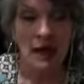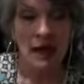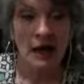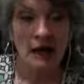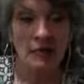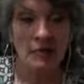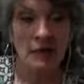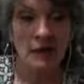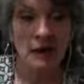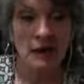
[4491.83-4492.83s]
Um,
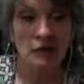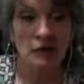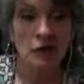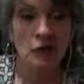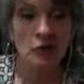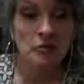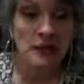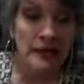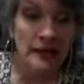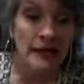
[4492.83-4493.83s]
and so for
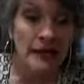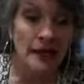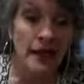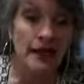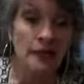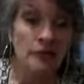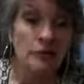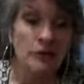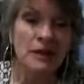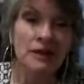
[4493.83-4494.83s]
me, like,
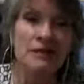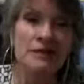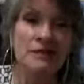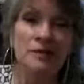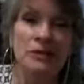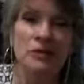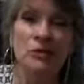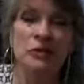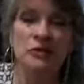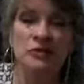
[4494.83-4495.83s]
because I've been
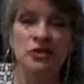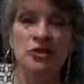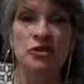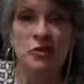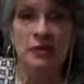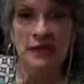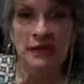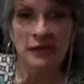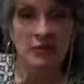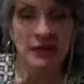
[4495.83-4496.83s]
through this for so many
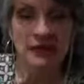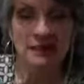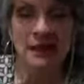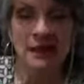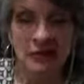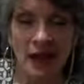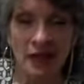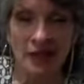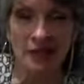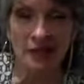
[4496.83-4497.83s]
years, my entire
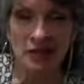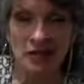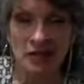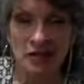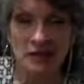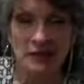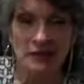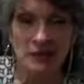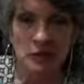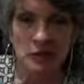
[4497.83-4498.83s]
life, essentially
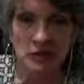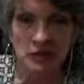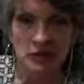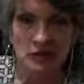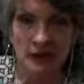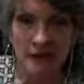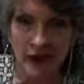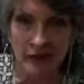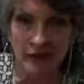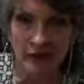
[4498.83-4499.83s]
51 years of my
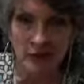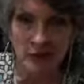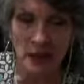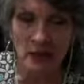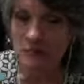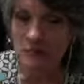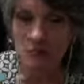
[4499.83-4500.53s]
life, I've been